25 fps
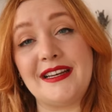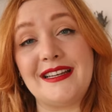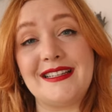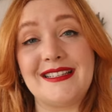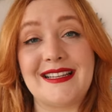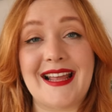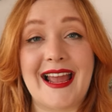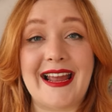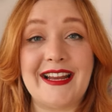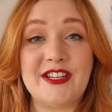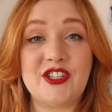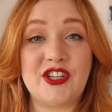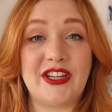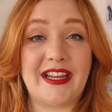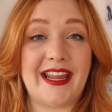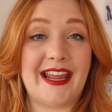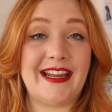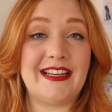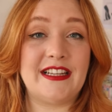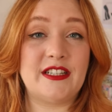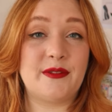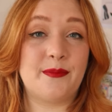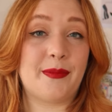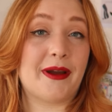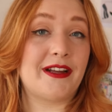but it is
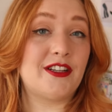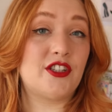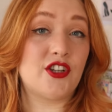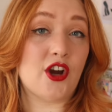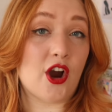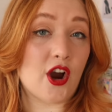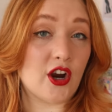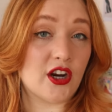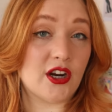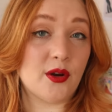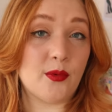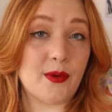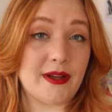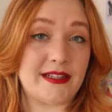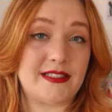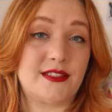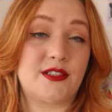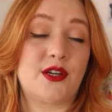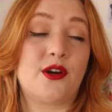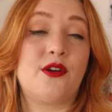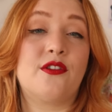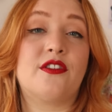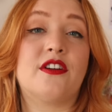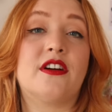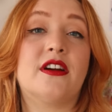Educated by Tara
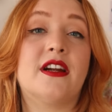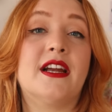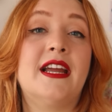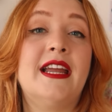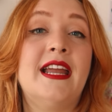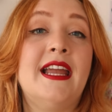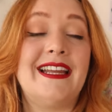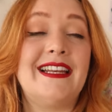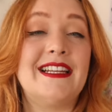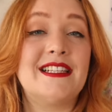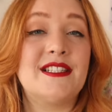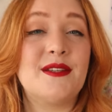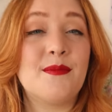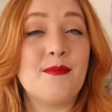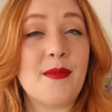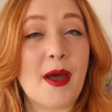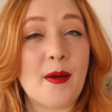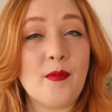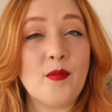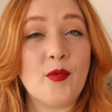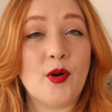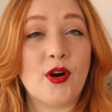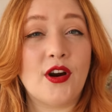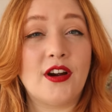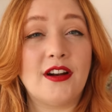Westover. It is a
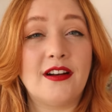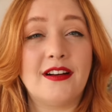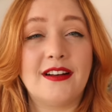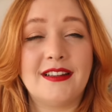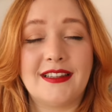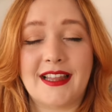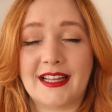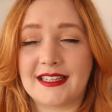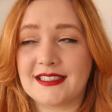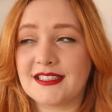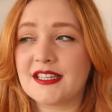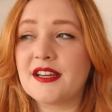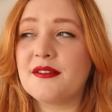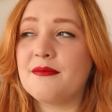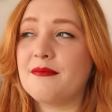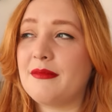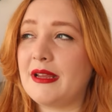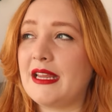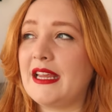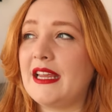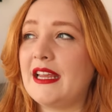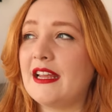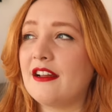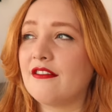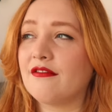memoir that to
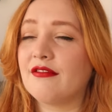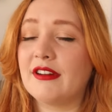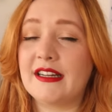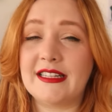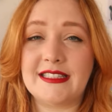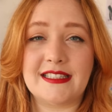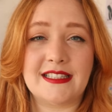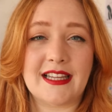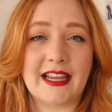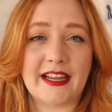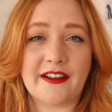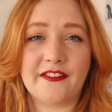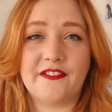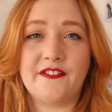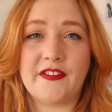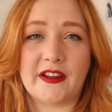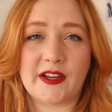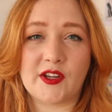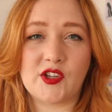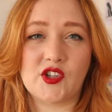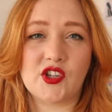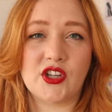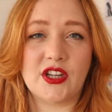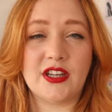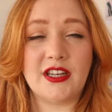me reads like
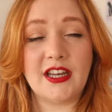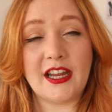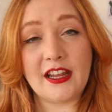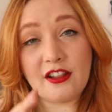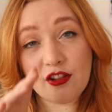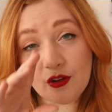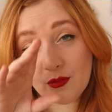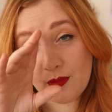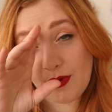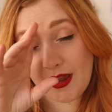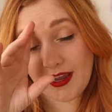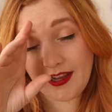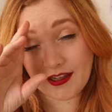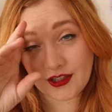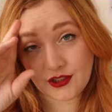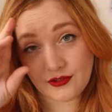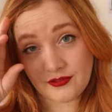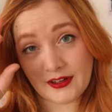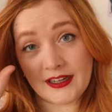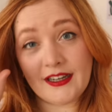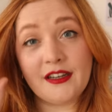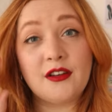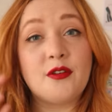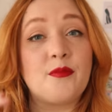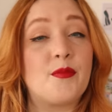fiction in the way it's
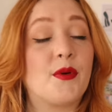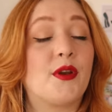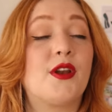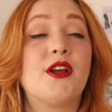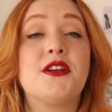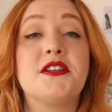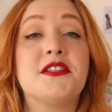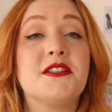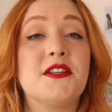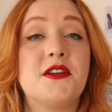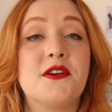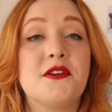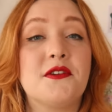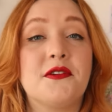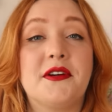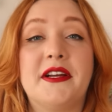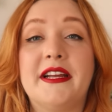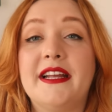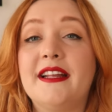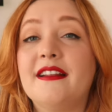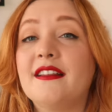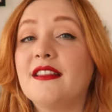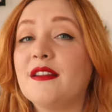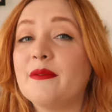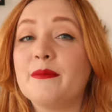written, but also
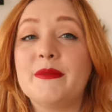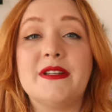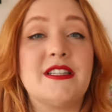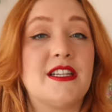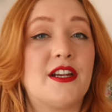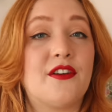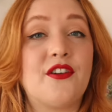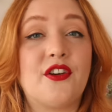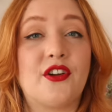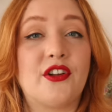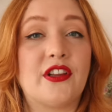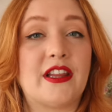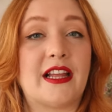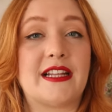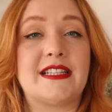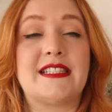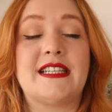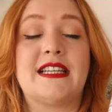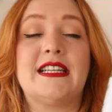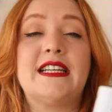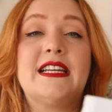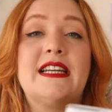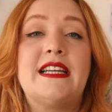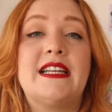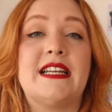in the material
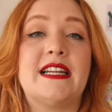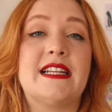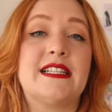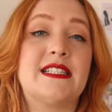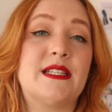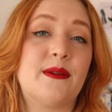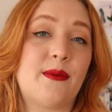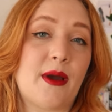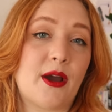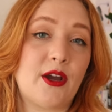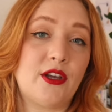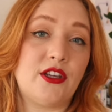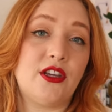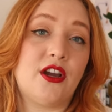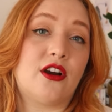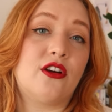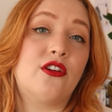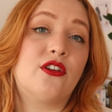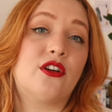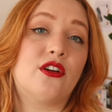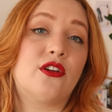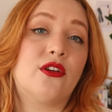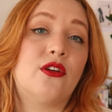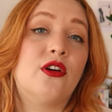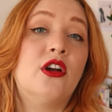that's in it. It's about a young
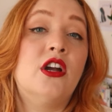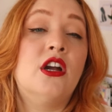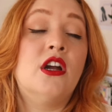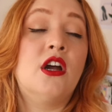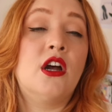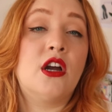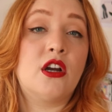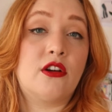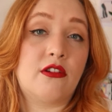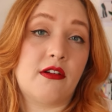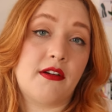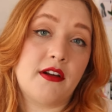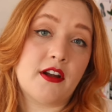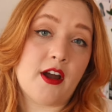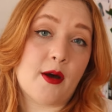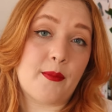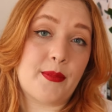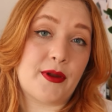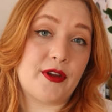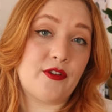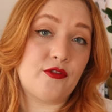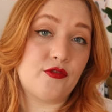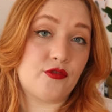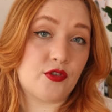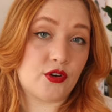girl growing
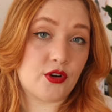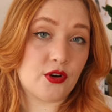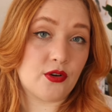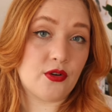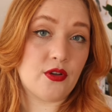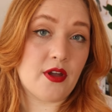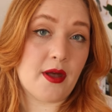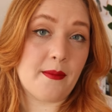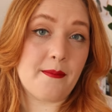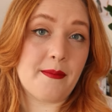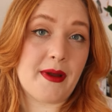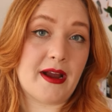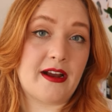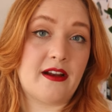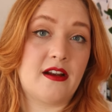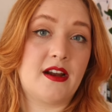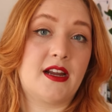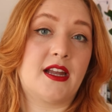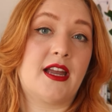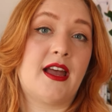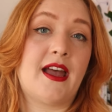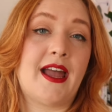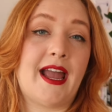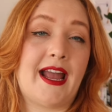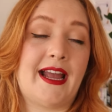up in rural
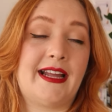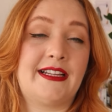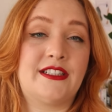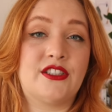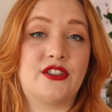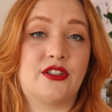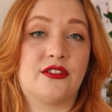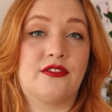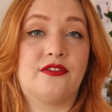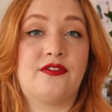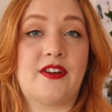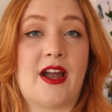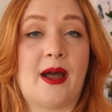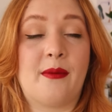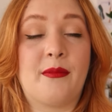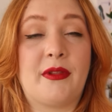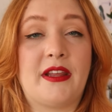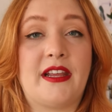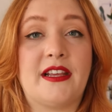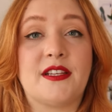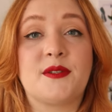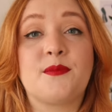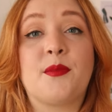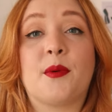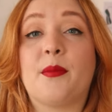America and her
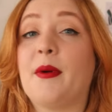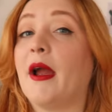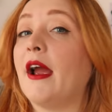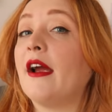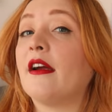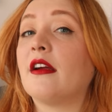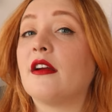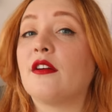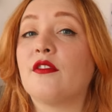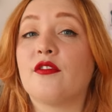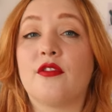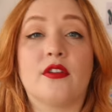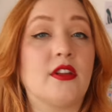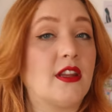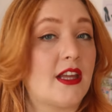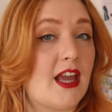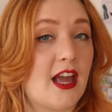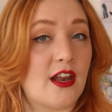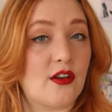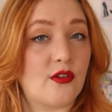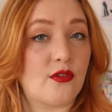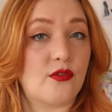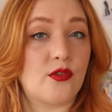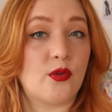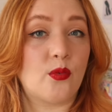family is preparing for the
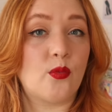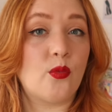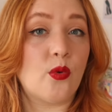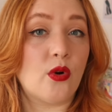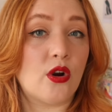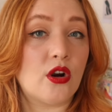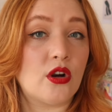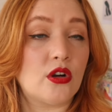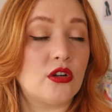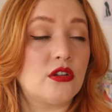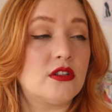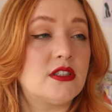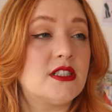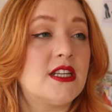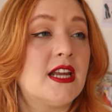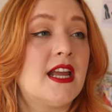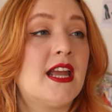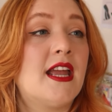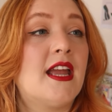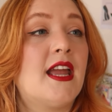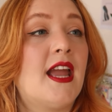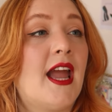end of the world.